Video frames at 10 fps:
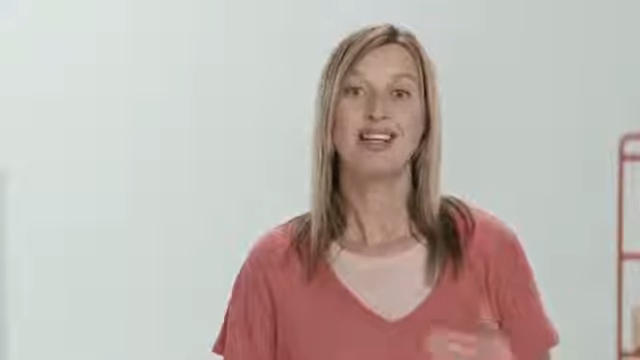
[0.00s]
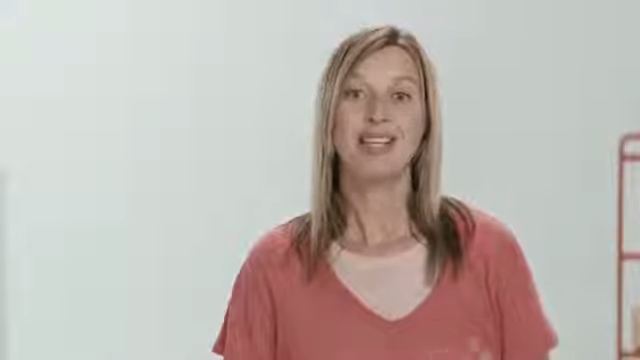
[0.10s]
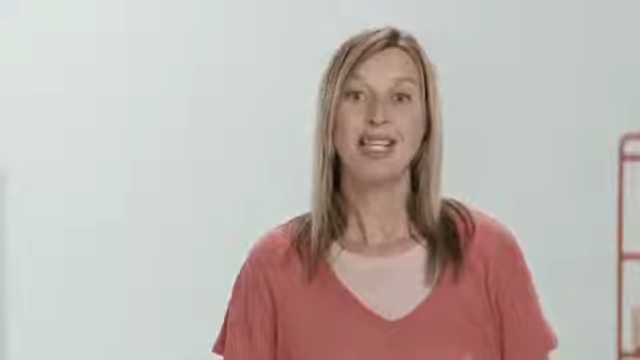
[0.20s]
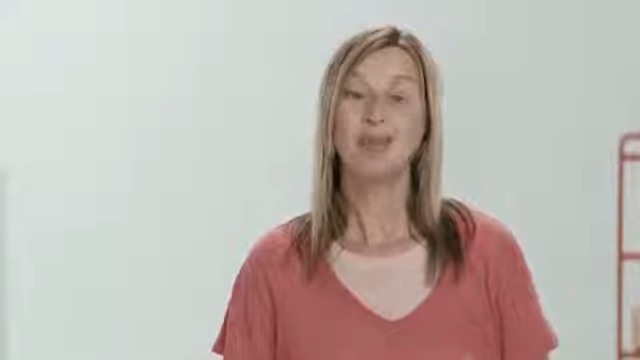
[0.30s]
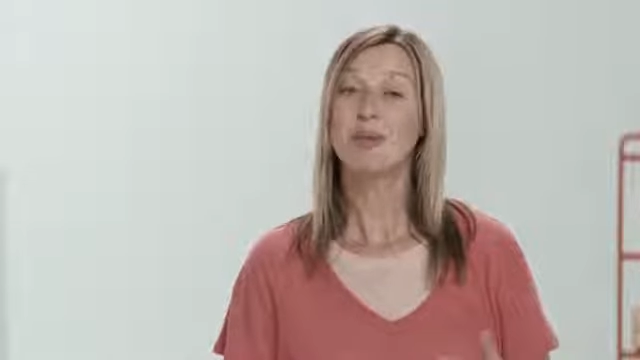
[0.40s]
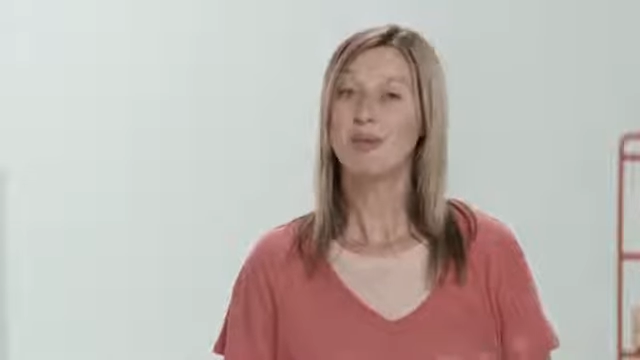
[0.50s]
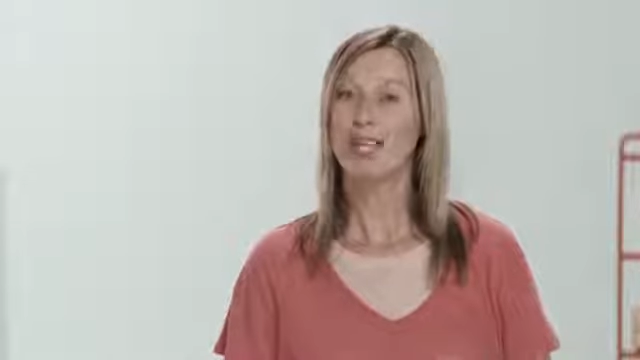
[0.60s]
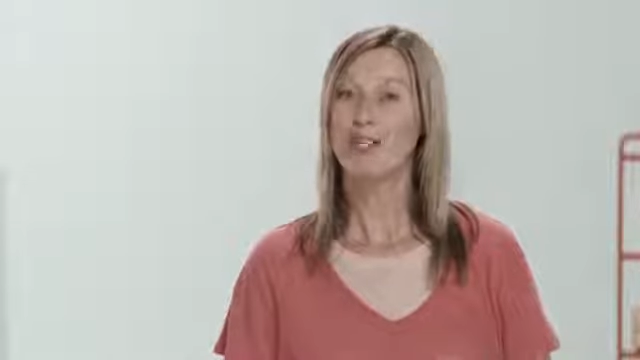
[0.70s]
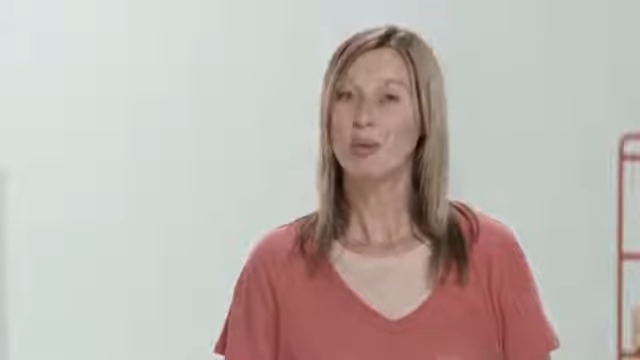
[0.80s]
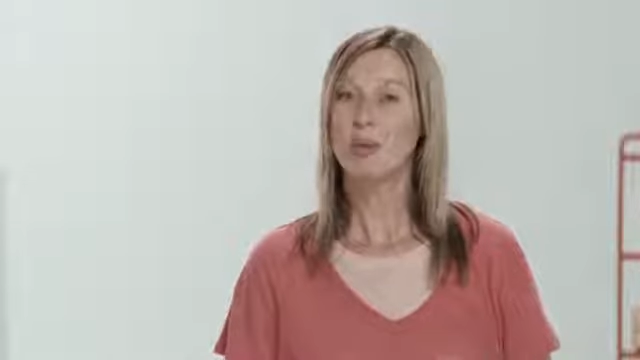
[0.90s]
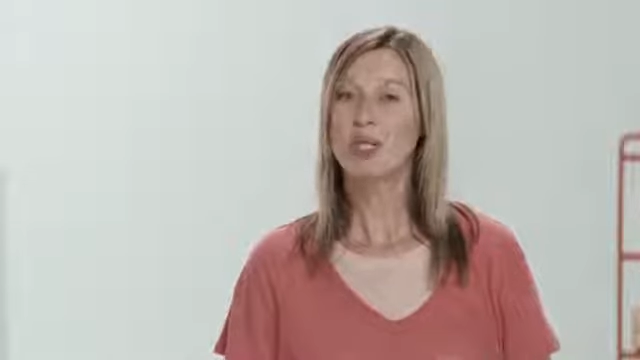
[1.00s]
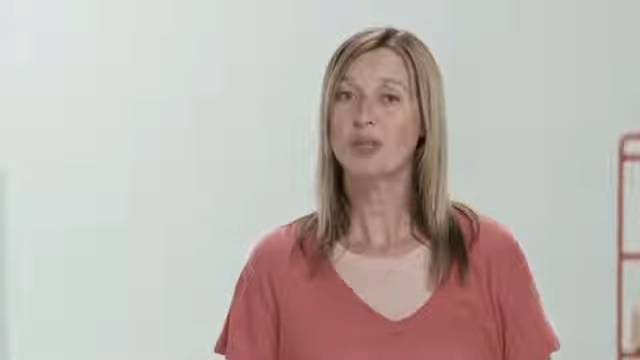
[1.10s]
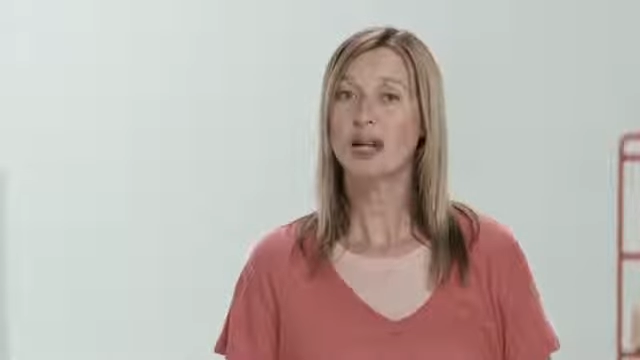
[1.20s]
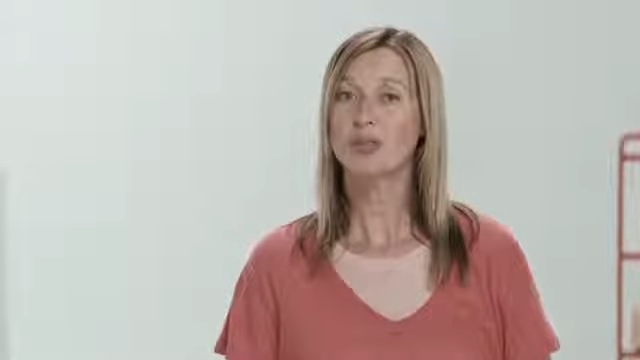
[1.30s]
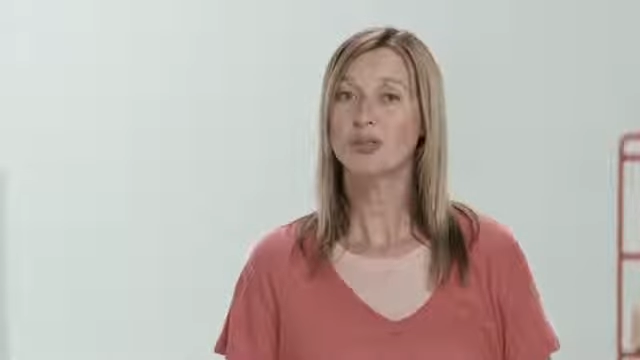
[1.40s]
themes being talked
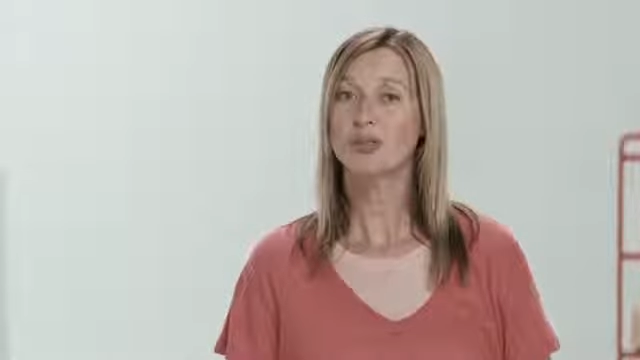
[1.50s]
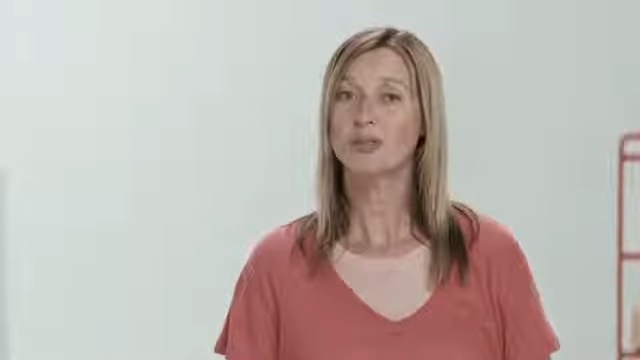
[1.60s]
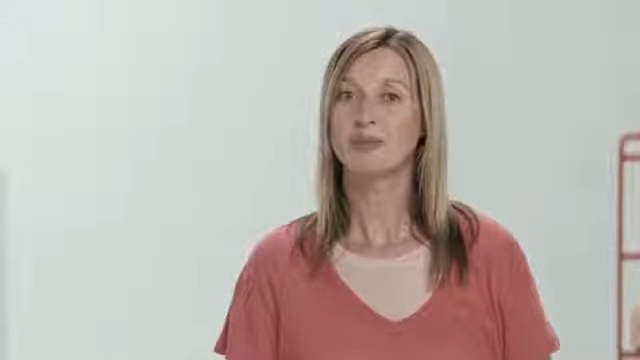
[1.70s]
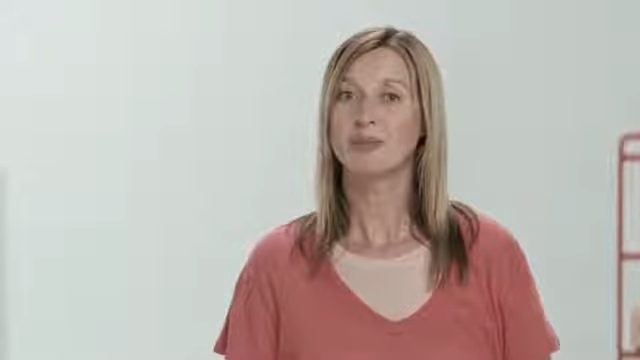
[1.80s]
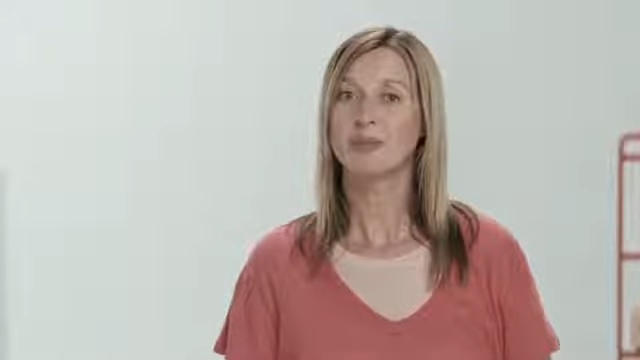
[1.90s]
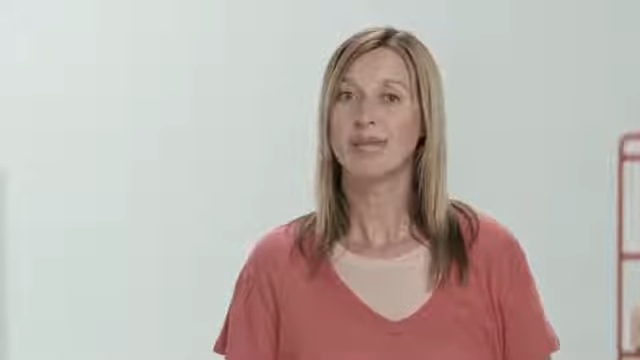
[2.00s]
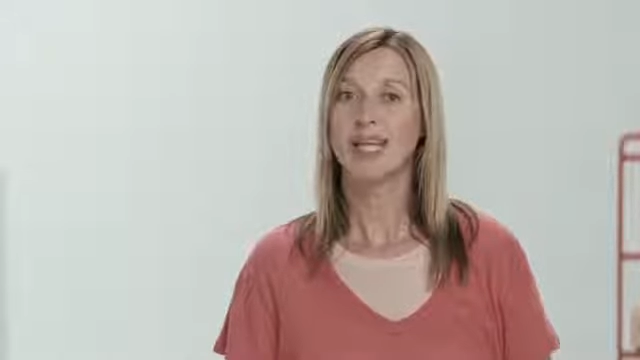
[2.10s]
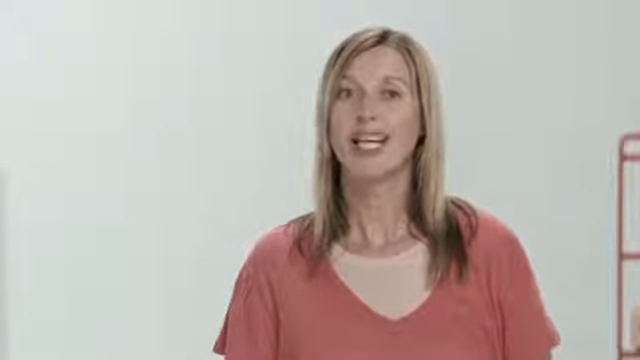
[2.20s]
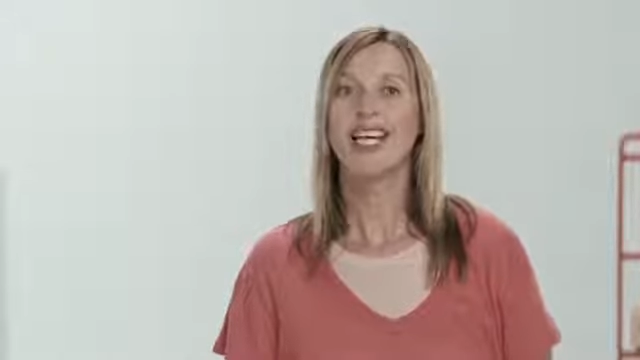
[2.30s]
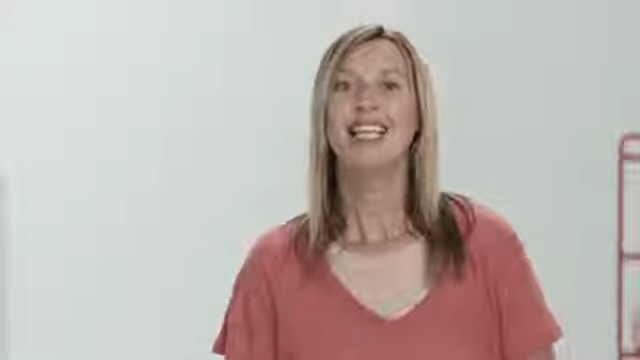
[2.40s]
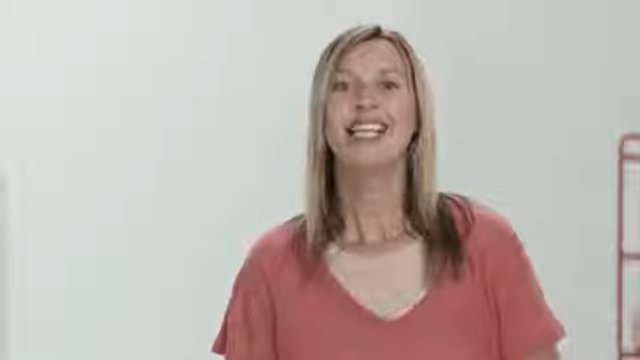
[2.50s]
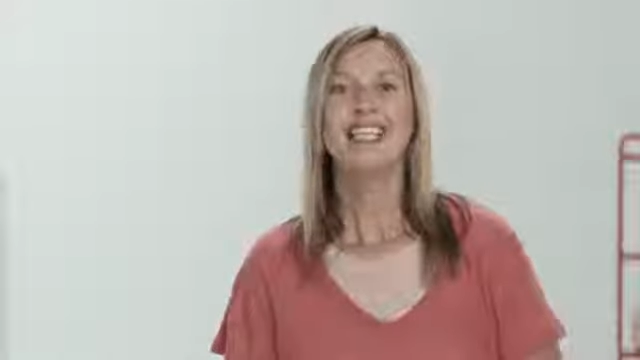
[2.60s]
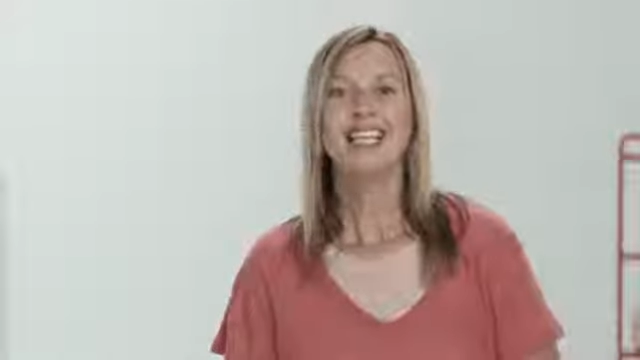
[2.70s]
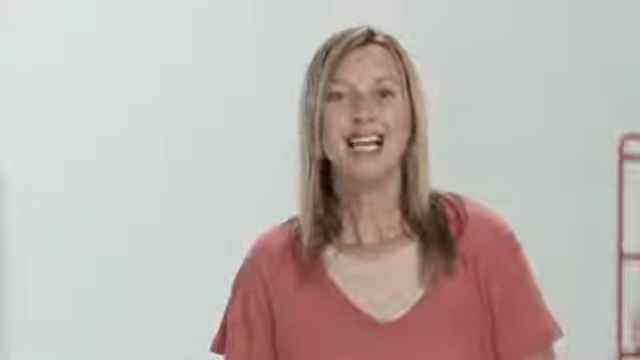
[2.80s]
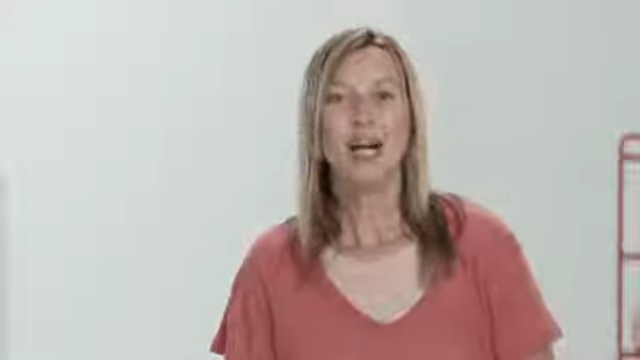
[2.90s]
about.
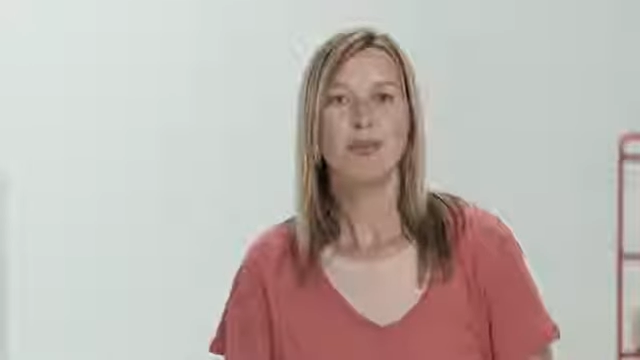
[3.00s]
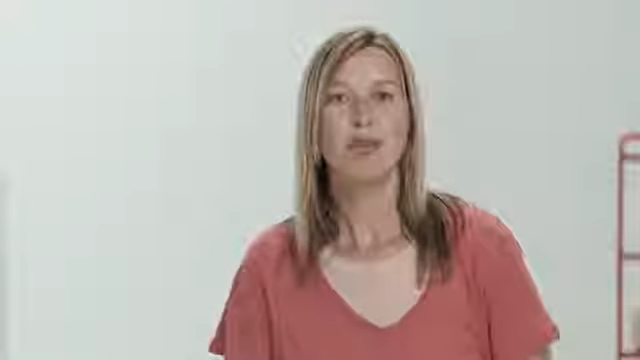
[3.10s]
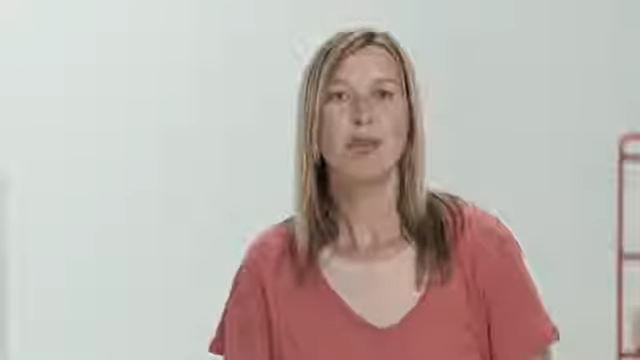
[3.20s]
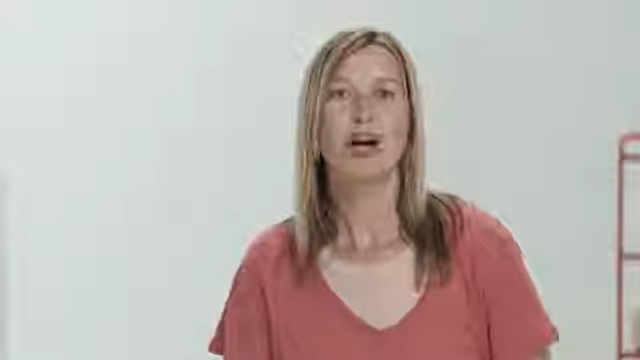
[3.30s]
These can help you